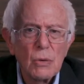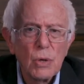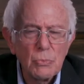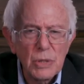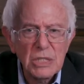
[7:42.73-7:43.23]

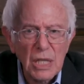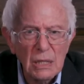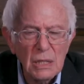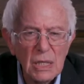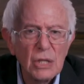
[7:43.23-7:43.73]
When we
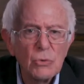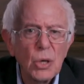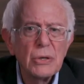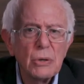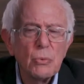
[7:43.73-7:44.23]
stand together,
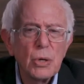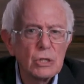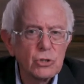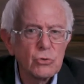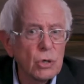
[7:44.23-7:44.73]
when we
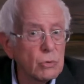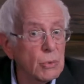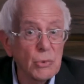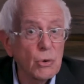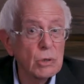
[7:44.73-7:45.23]
are strong,
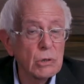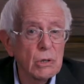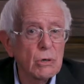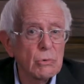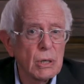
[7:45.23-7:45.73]
when we're all
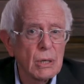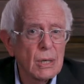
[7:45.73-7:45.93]
alone,